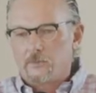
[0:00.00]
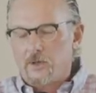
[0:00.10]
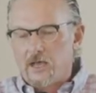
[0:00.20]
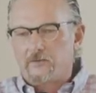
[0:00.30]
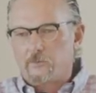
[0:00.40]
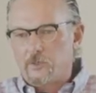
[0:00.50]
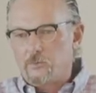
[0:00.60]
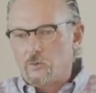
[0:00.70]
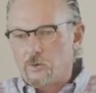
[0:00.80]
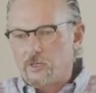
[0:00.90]
possibly
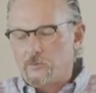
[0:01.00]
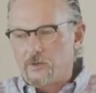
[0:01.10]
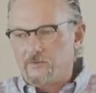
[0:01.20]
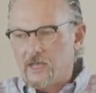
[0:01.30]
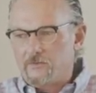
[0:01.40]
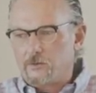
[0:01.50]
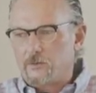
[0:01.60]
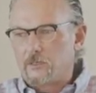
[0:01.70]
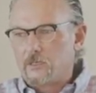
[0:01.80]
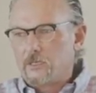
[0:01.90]
more, that we've never